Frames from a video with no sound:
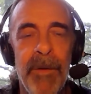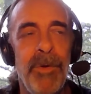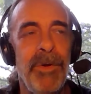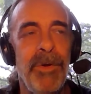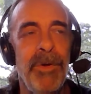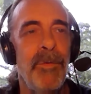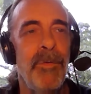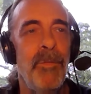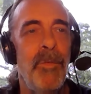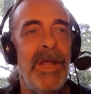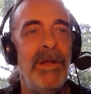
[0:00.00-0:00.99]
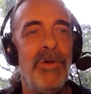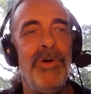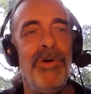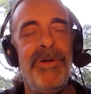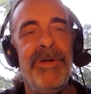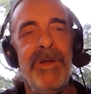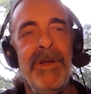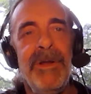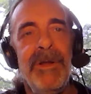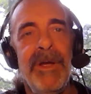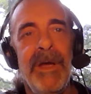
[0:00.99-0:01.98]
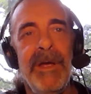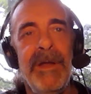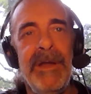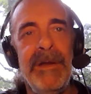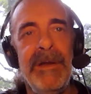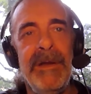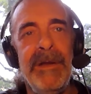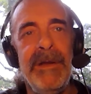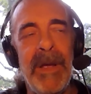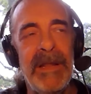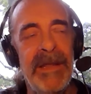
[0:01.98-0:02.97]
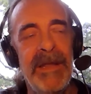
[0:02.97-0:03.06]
you know, what I learned in the